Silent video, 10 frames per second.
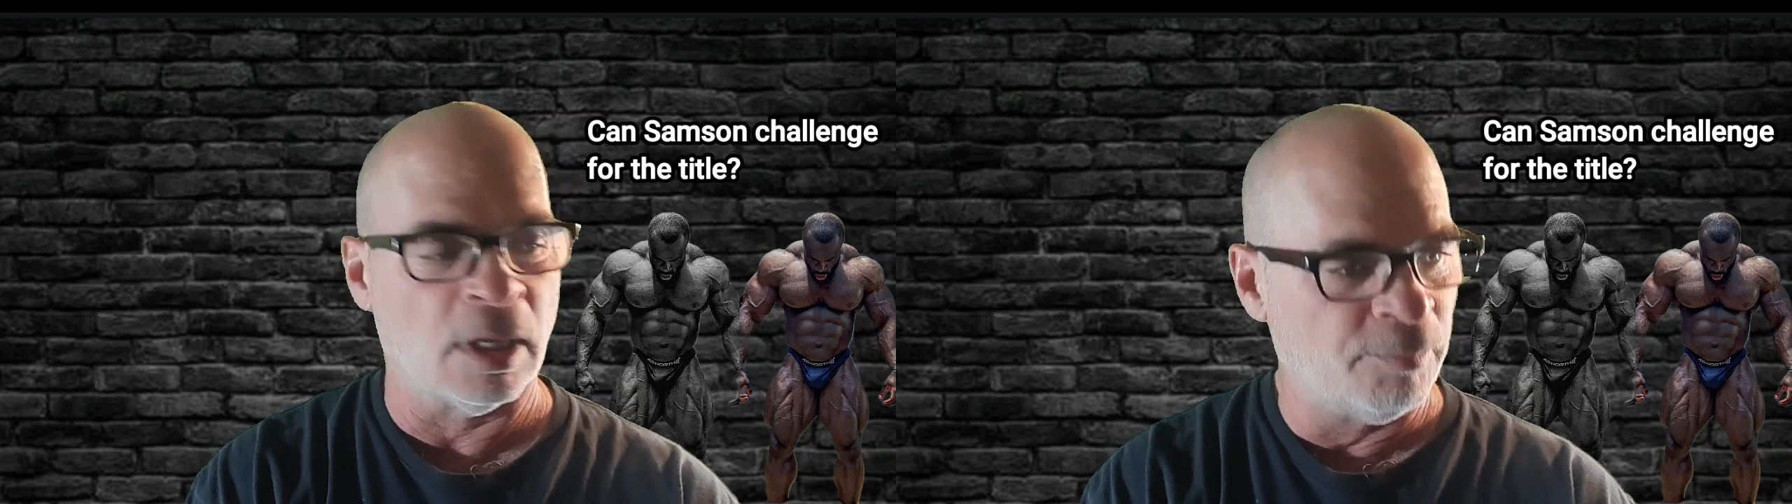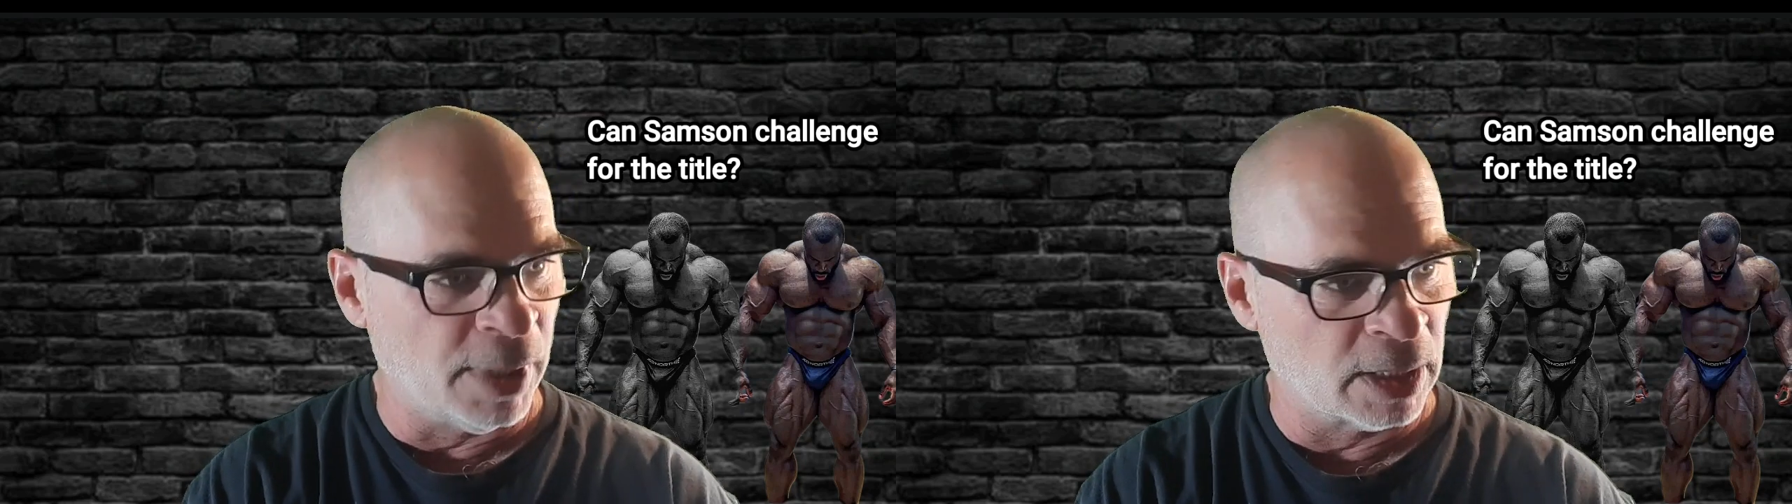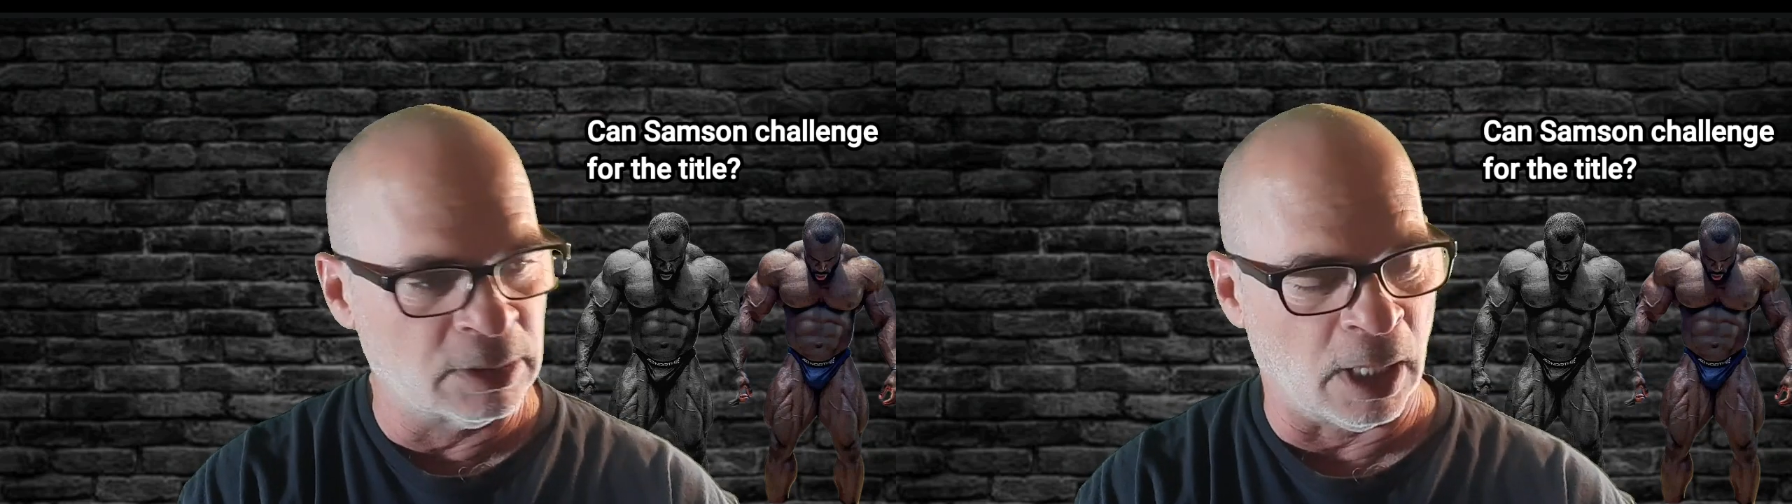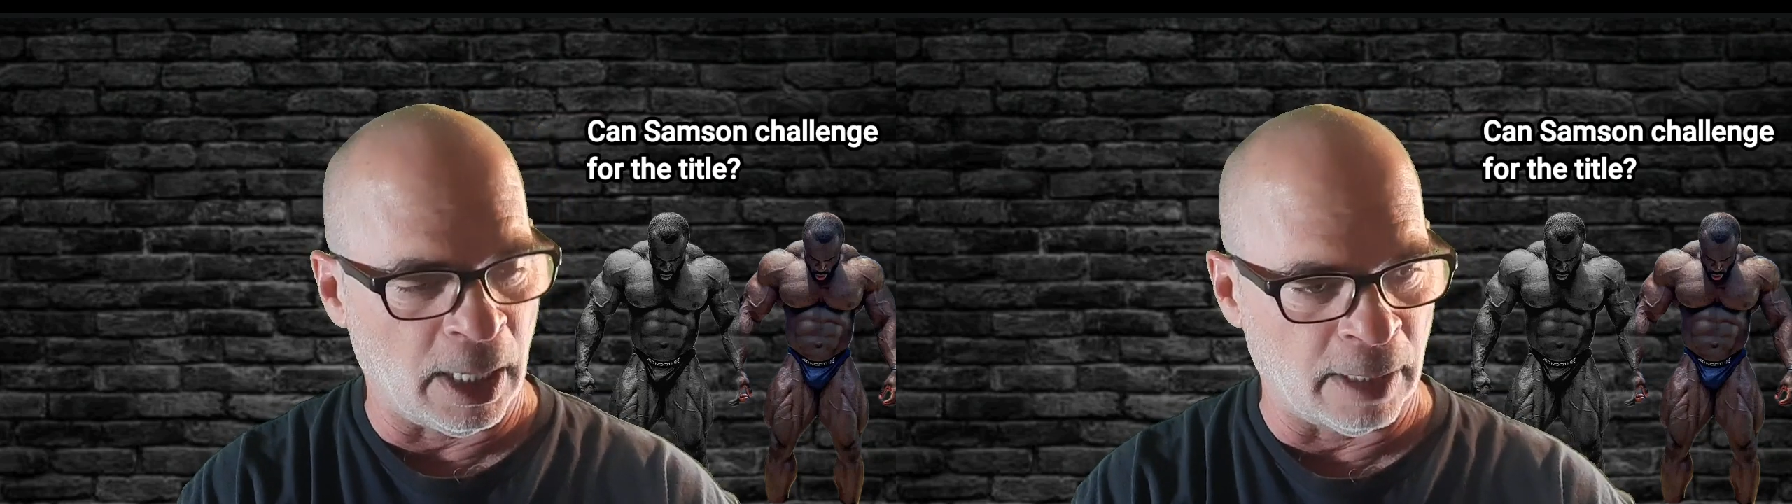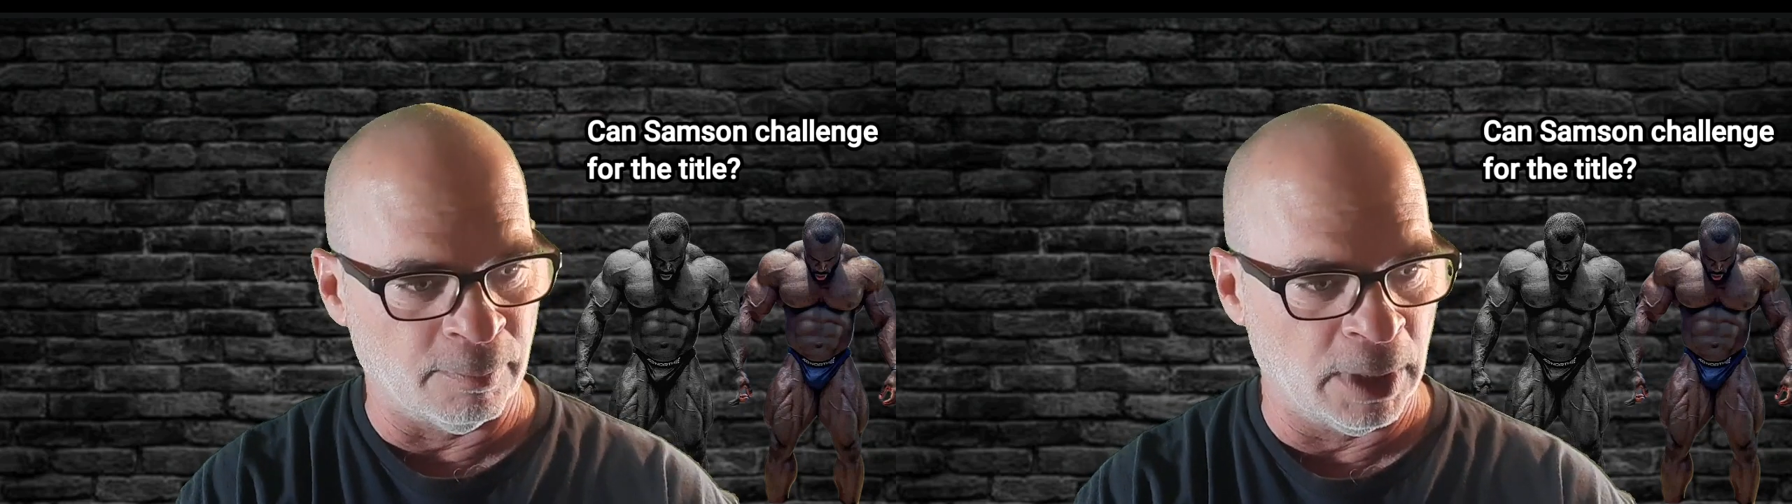up big
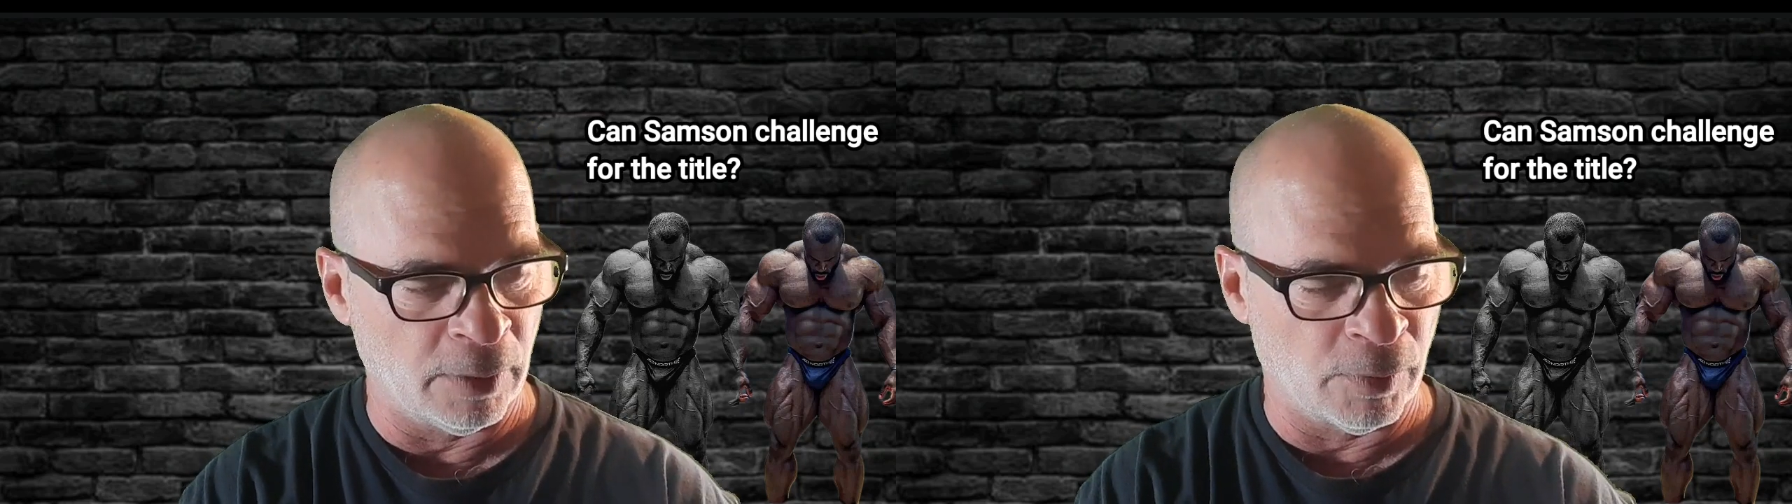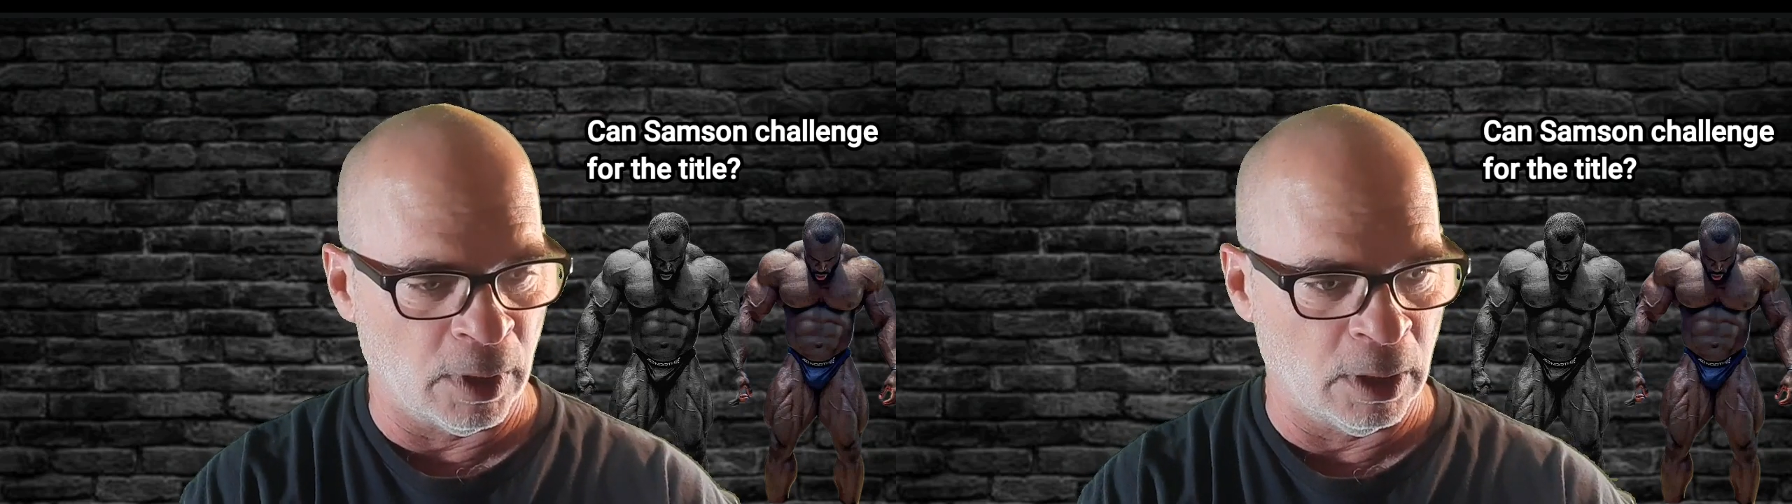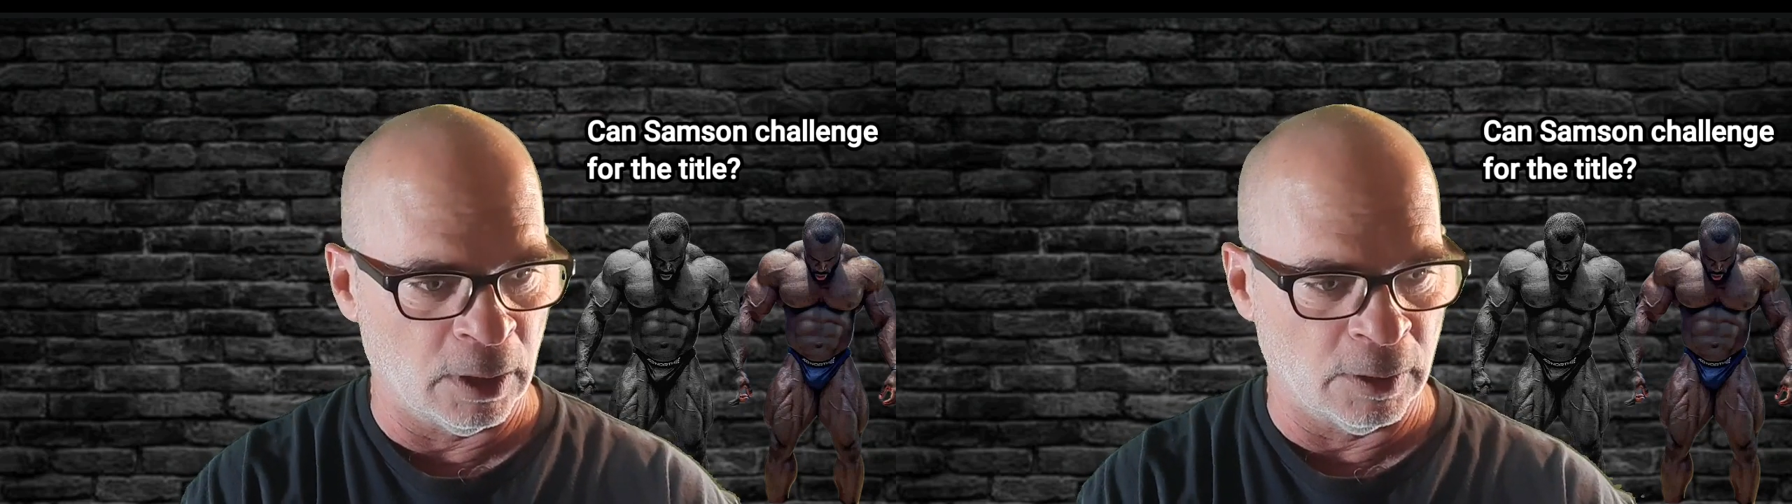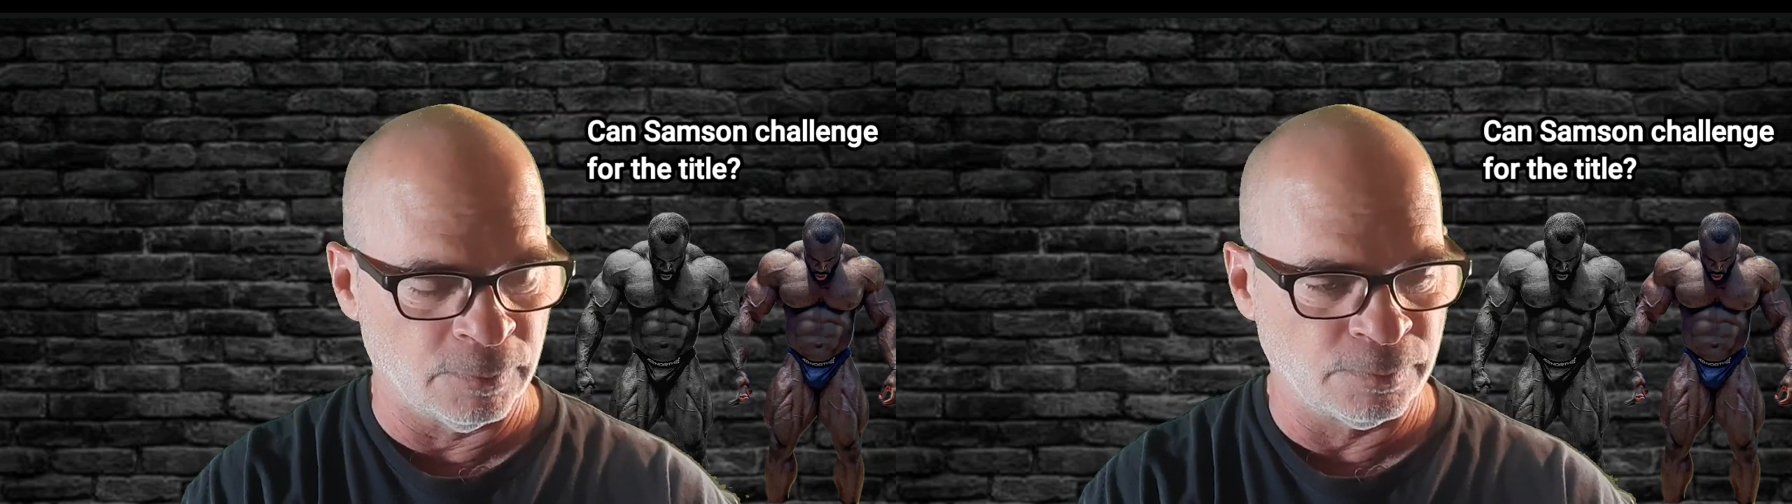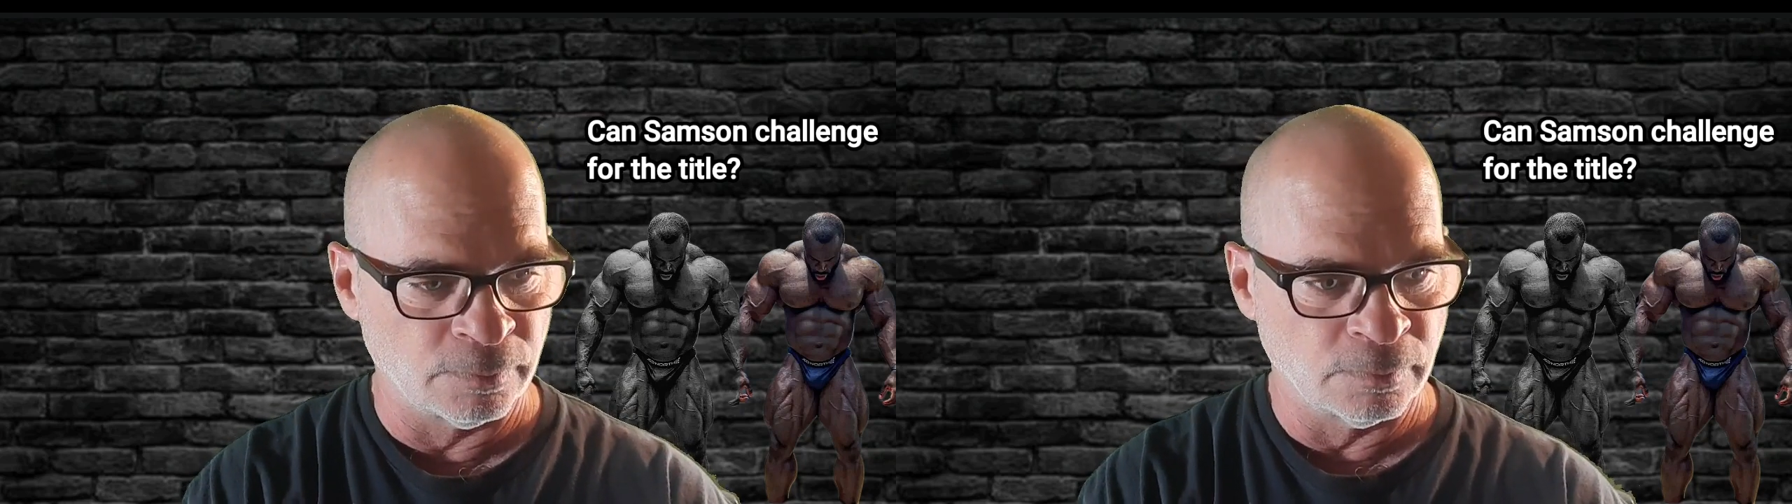time in the